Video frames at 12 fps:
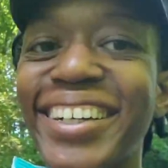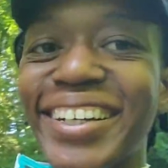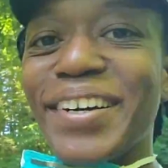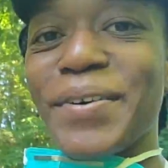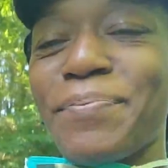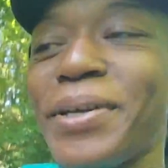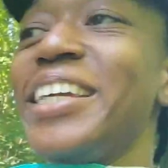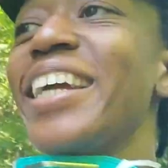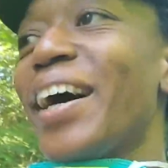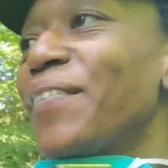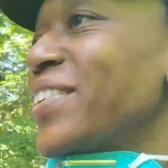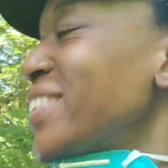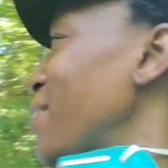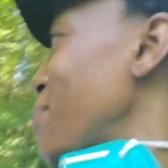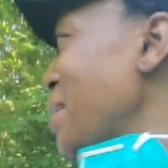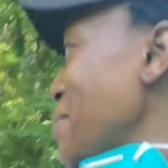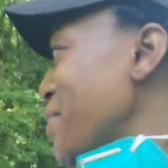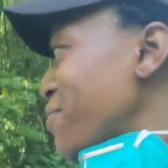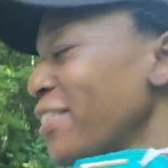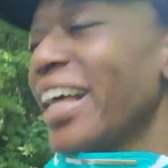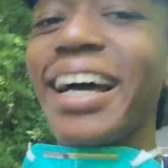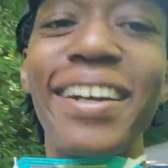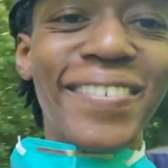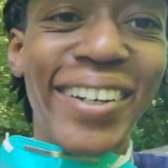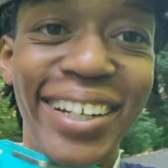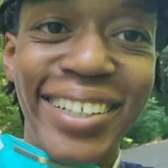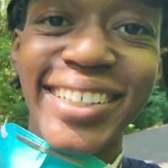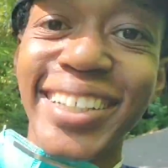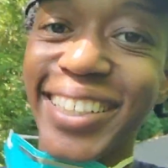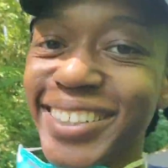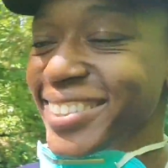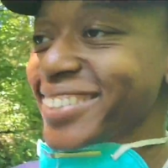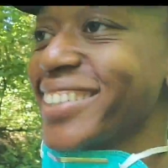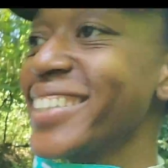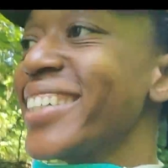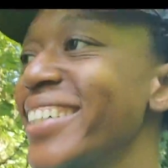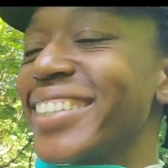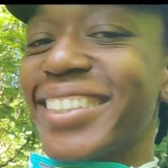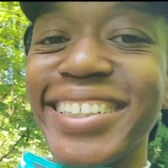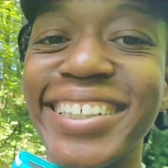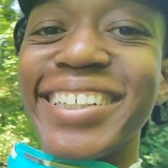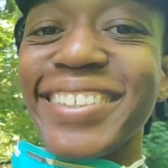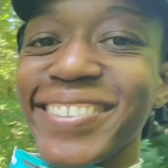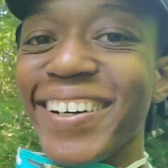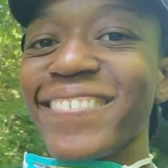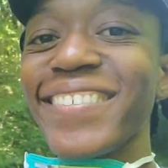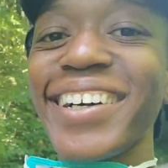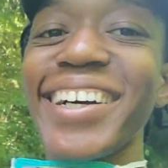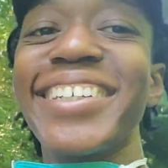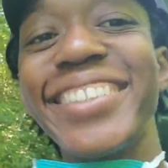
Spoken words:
A bee was flying around. Mama.